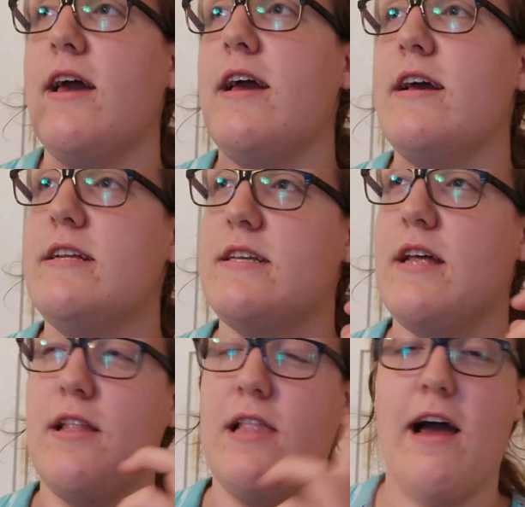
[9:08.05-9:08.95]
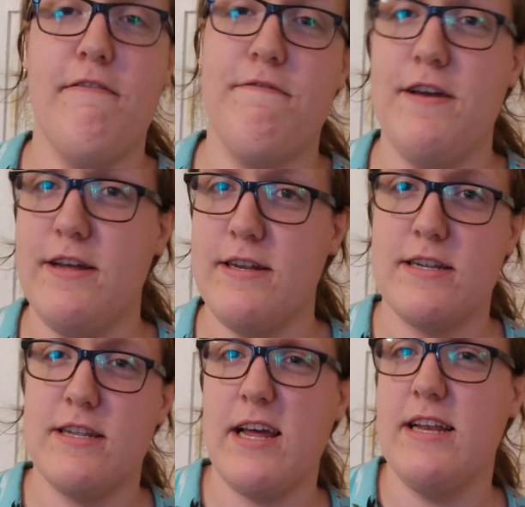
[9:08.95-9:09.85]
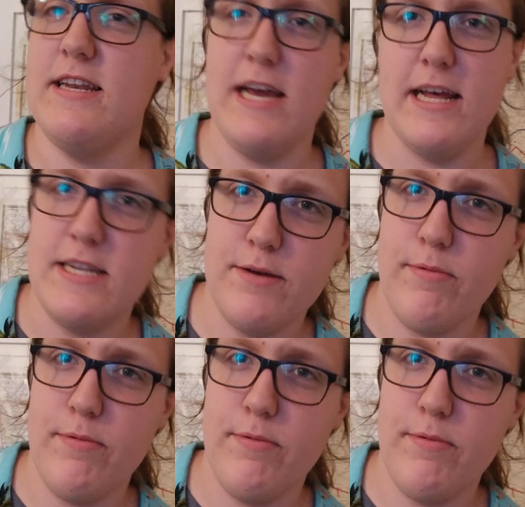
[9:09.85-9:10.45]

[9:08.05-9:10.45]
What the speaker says: his live feeds, like dancing